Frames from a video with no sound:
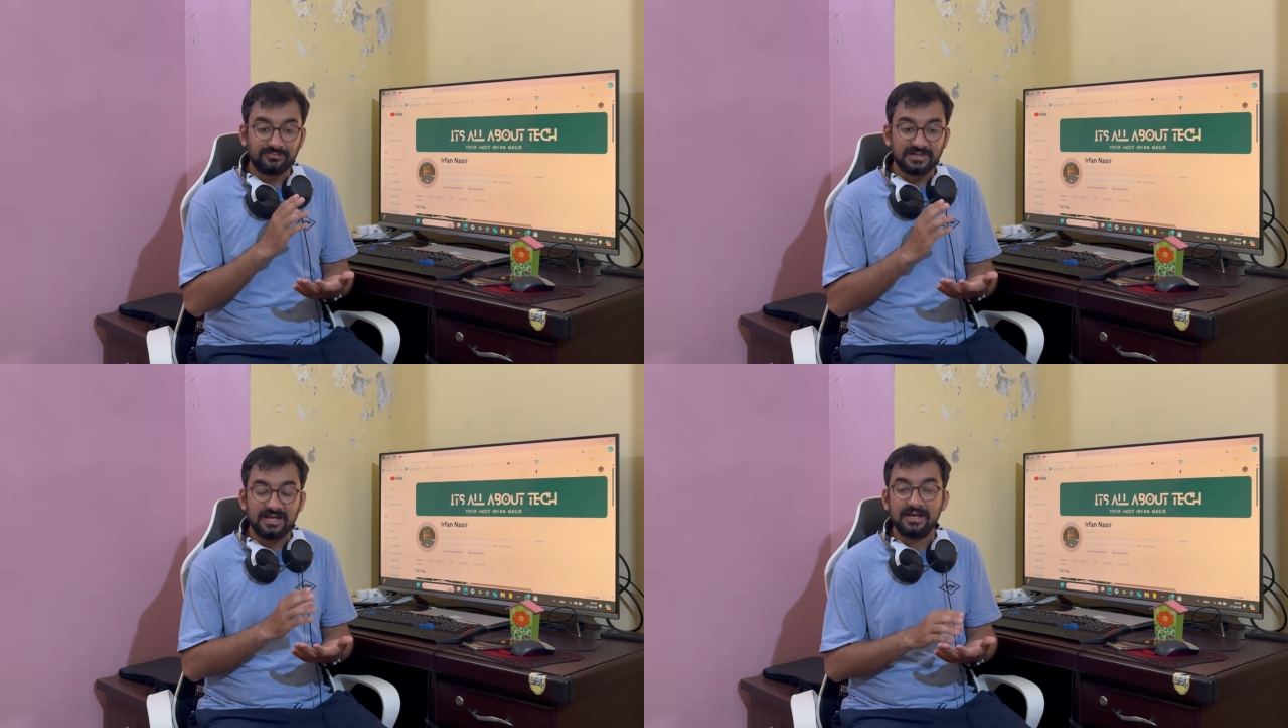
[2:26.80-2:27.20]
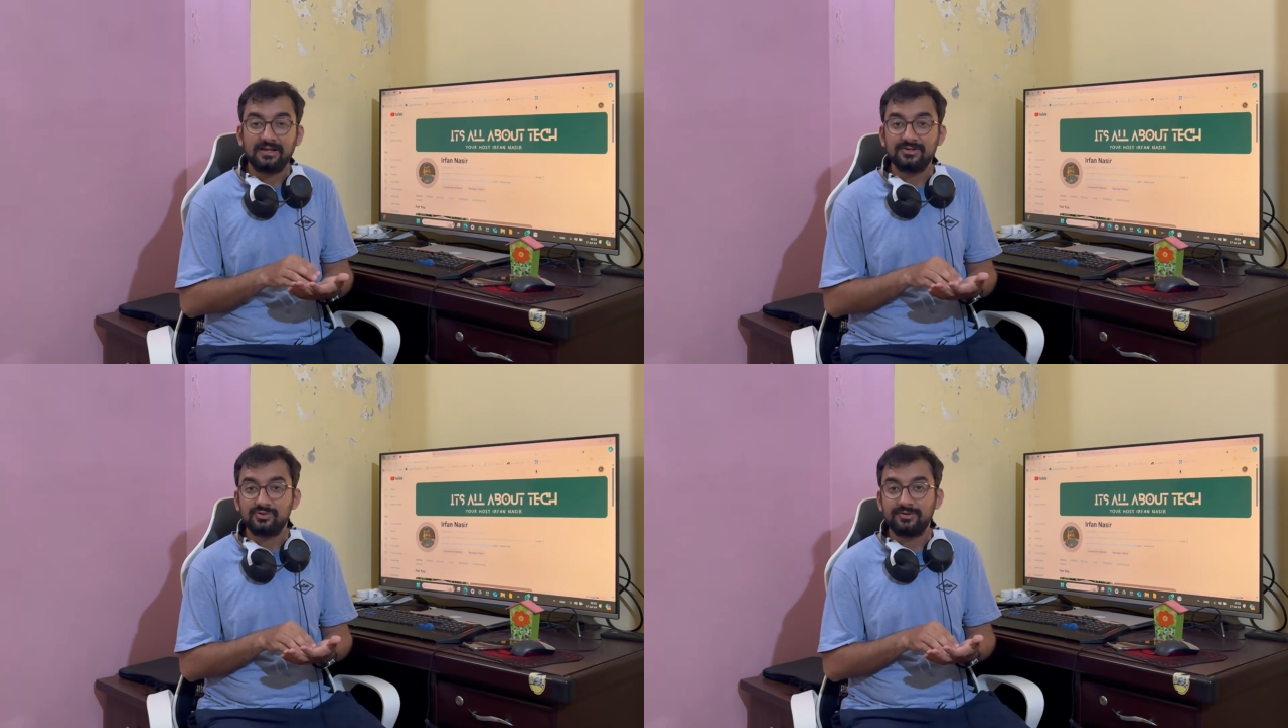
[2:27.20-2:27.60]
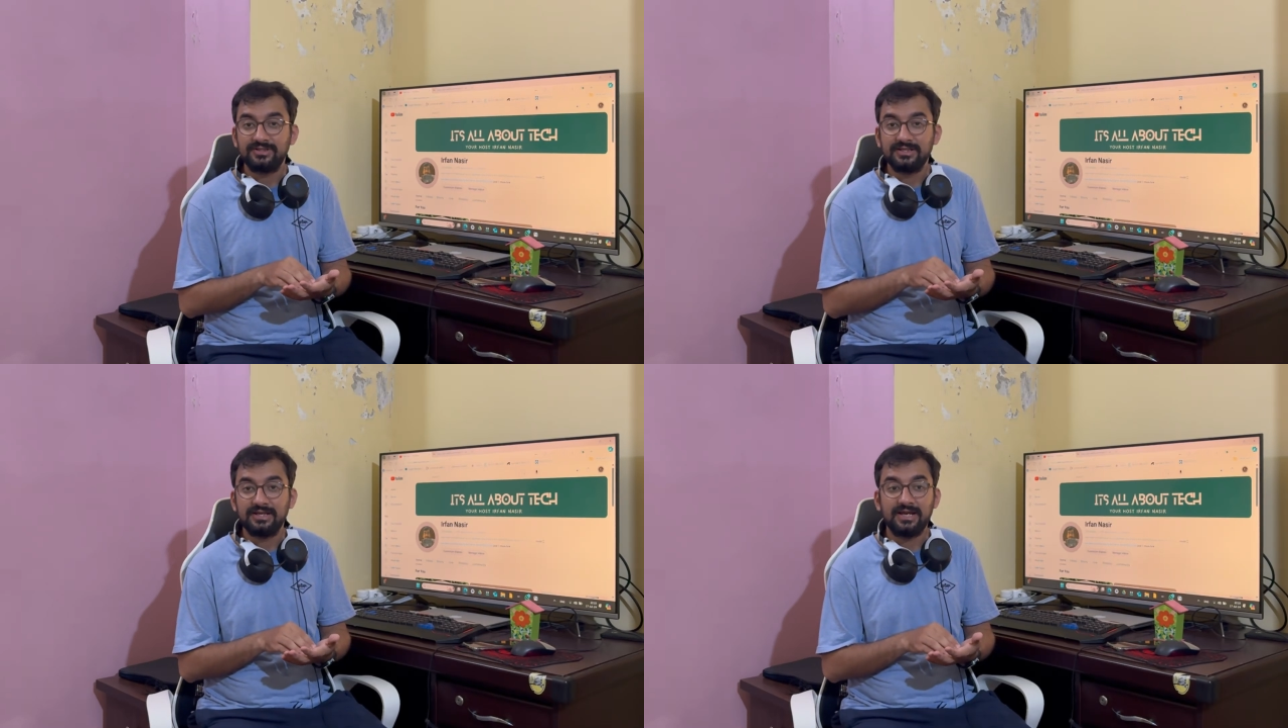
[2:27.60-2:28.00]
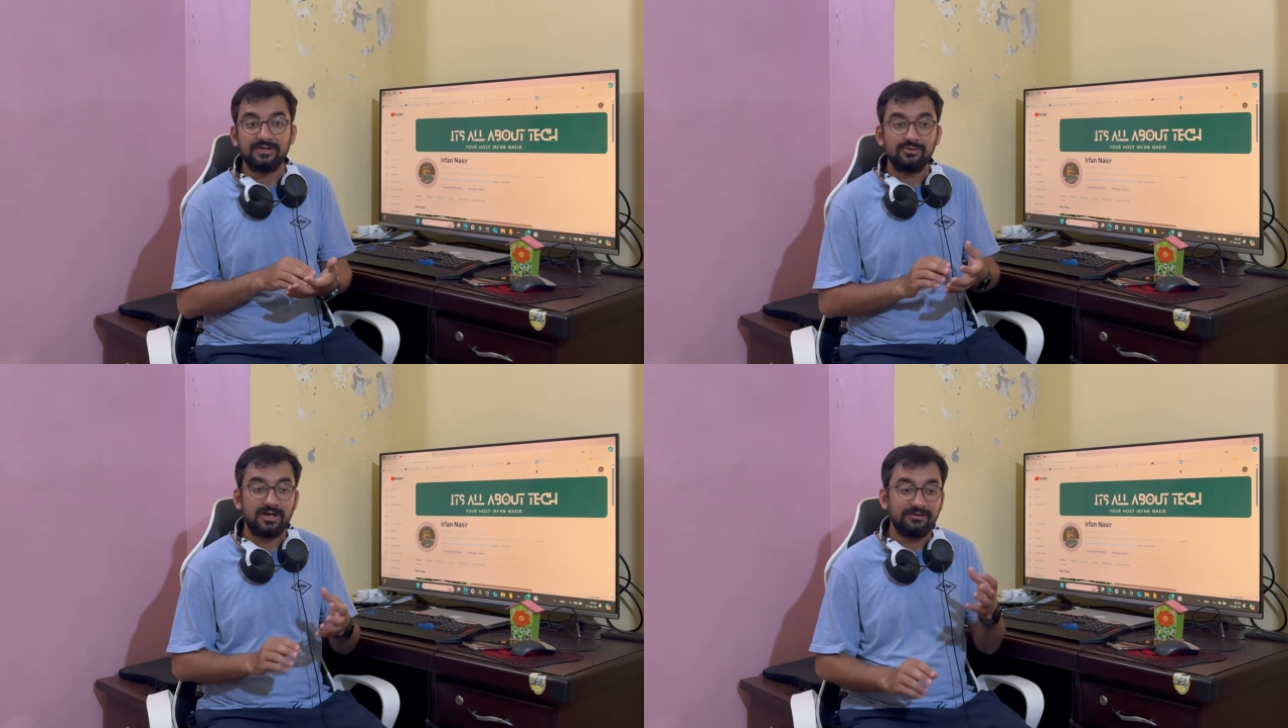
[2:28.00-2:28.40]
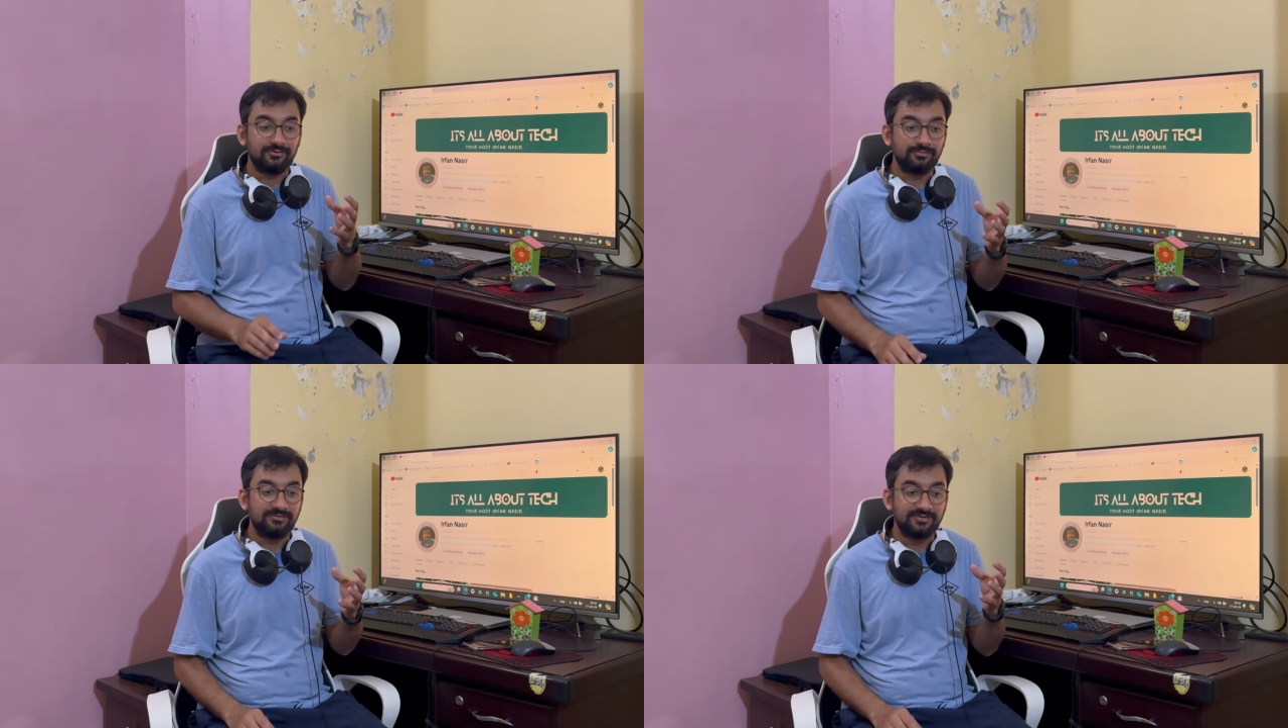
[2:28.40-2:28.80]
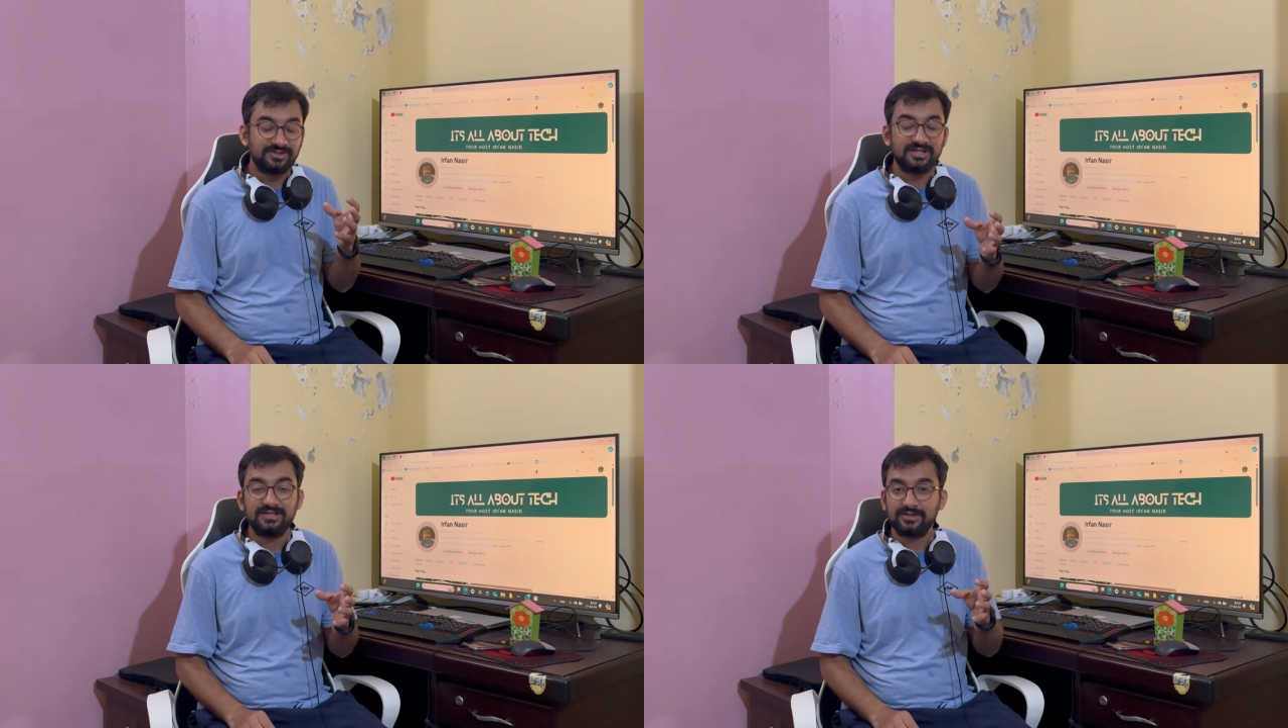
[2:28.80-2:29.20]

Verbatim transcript: hackers over there and you have to be vigilant